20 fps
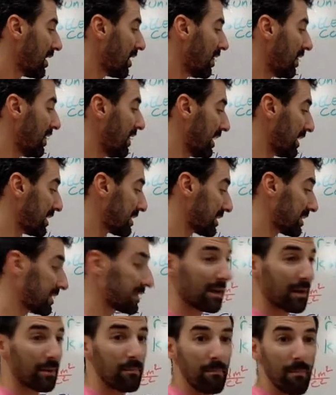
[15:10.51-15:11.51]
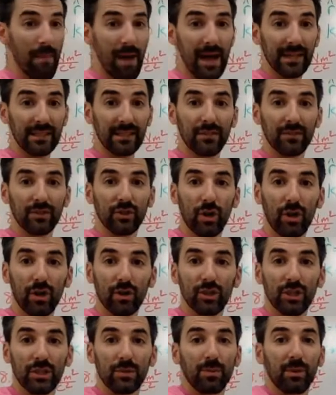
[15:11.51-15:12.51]
this massive
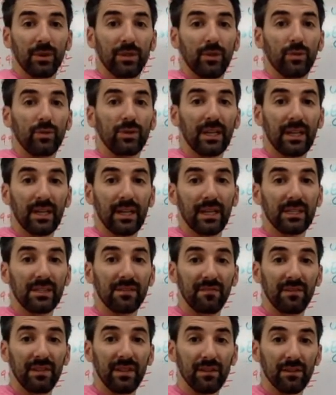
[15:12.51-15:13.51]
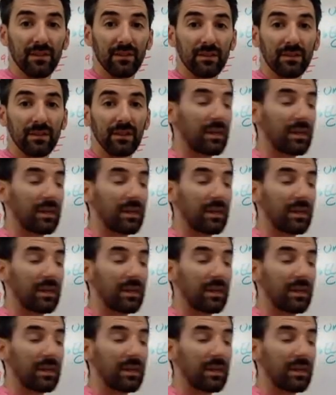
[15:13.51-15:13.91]
charge that's producing this field.